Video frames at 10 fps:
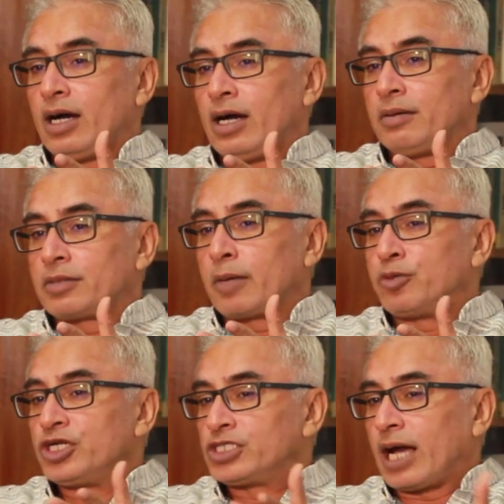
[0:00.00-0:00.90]

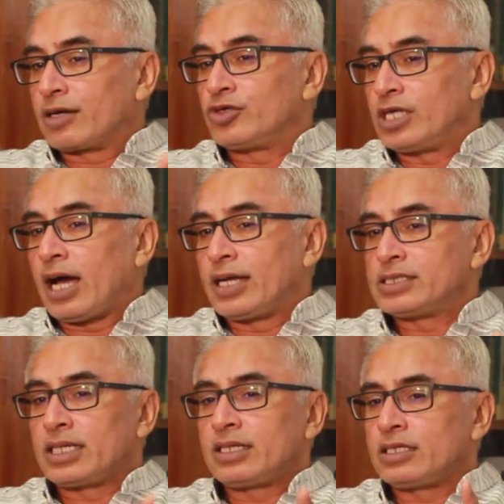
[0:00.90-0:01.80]
Uh, Thakur
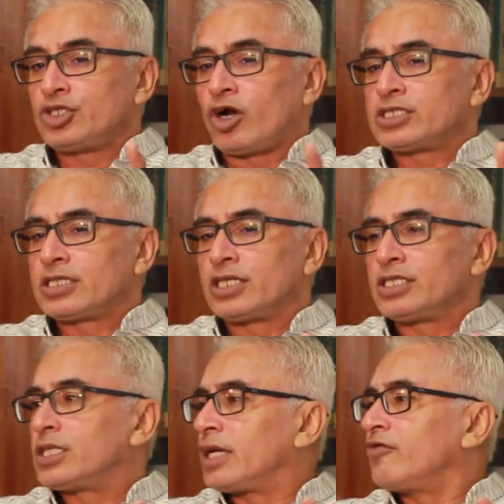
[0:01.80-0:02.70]
dies, and uh,
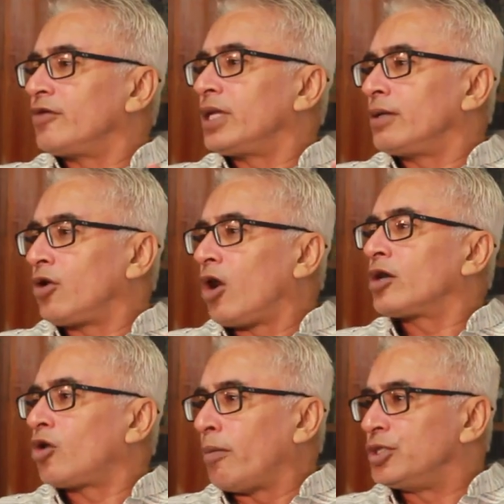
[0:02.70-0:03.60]
George has written a
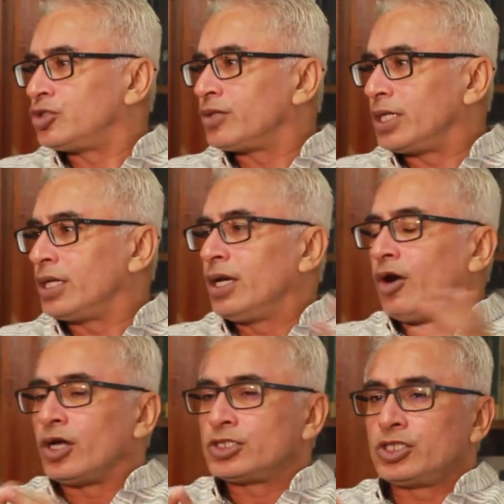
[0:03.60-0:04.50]
very long
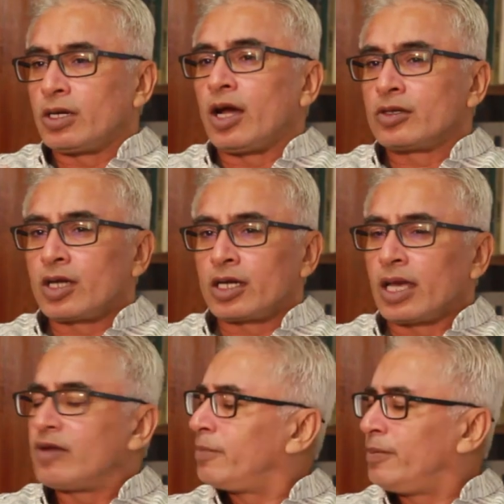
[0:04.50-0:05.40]
obituary on,
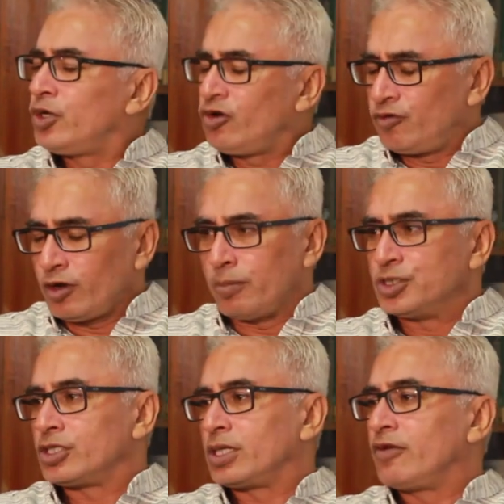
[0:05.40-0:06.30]
on, on and
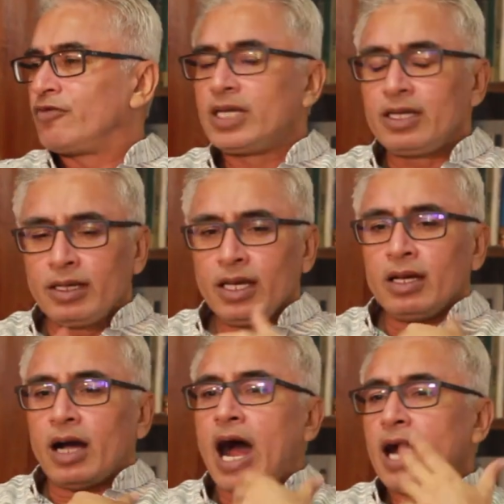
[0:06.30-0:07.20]
beautiful obituary, a
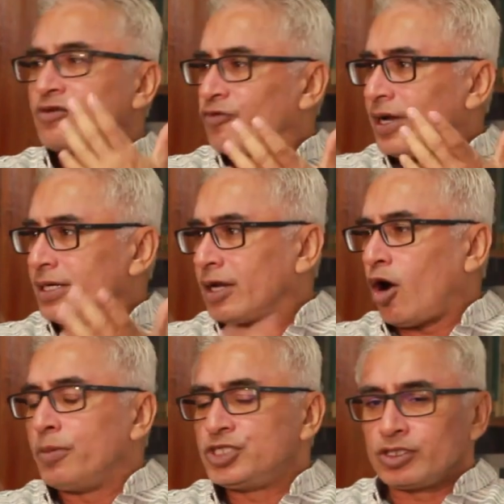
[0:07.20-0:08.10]
very
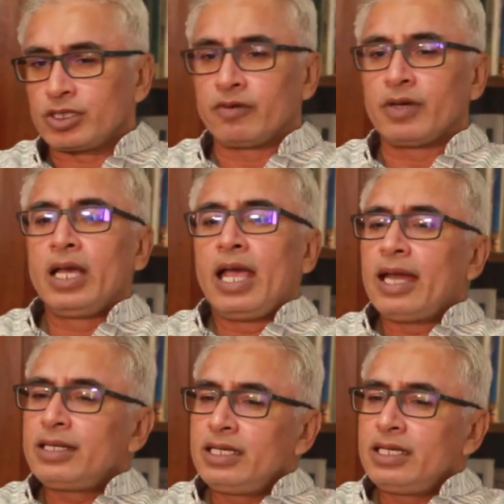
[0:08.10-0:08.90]
heartfelt obituary,